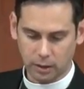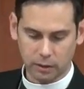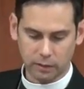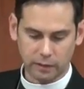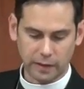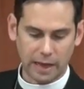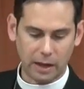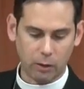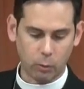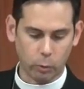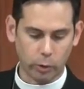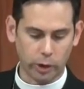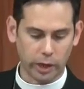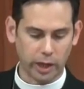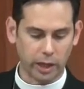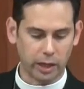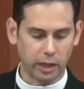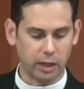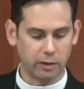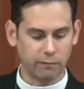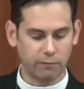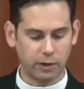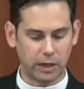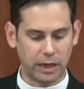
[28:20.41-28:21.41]
That way,
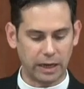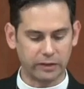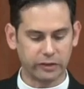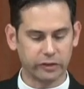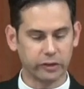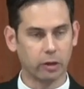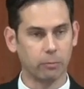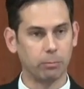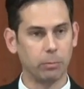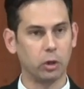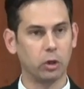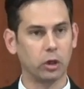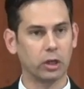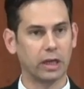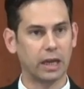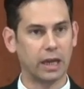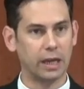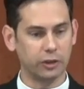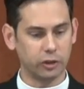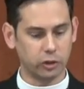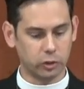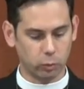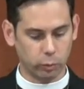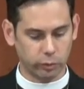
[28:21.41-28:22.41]
if an
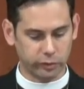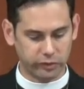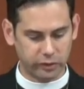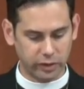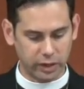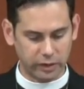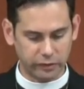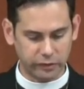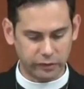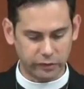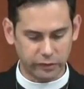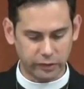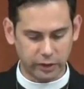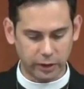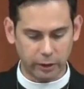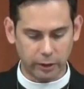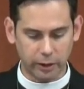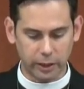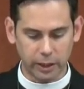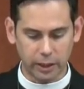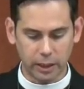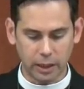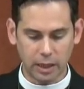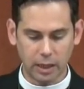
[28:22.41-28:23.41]
excommunication was
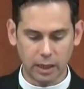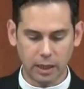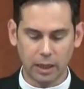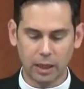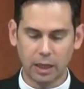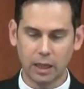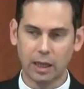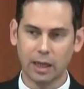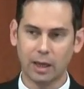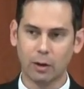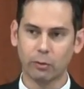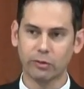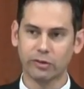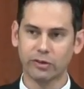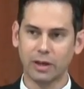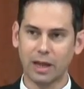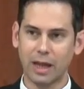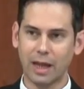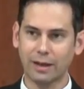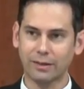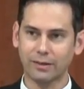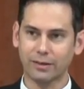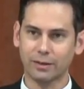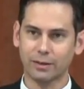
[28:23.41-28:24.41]
necessary, it was
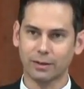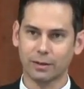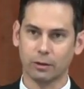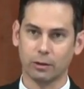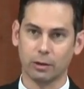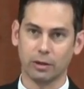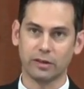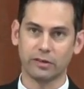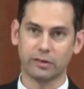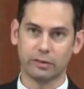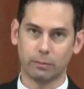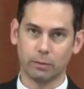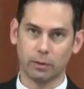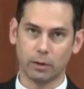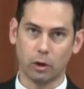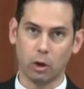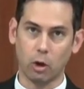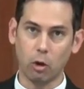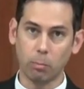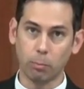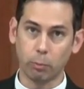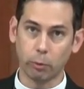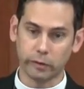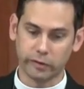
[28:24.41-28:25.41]
not, or at least the
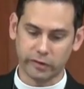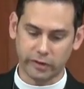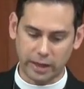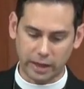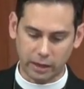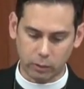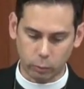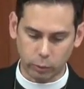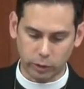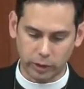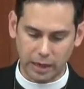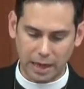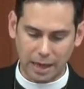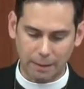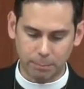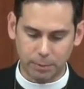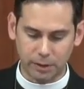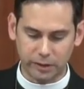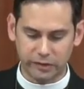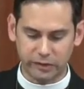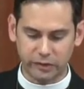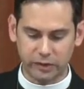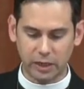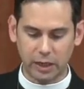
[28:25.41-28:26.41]
hope was that it would not be
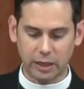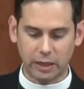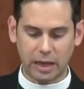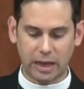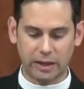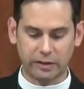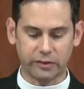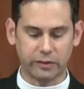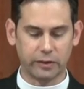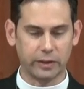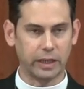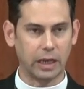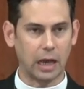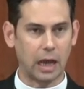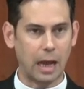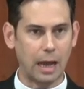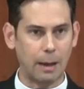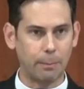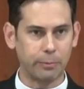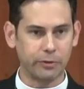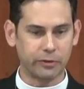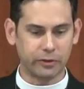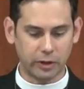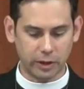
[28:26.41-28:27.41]
seen as the
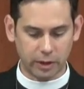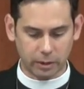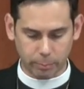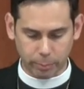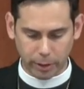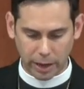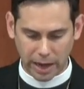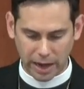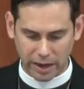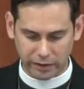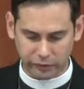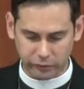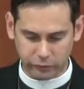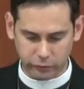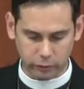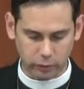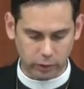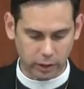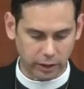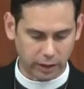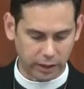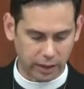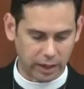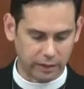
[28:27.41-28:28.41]
obstinate pastor
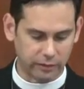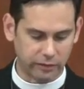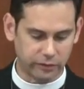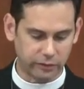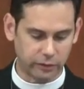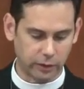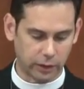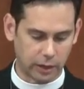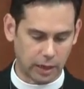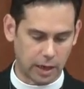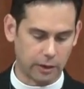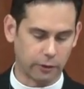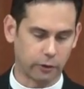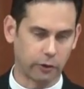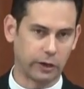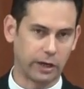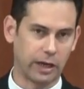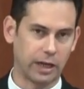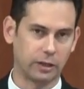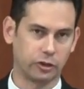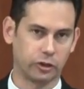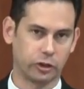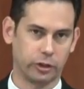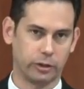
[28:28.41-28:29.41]
against the
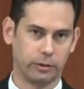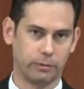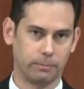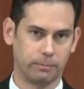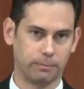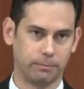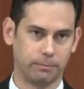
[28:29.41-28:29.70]
congregation.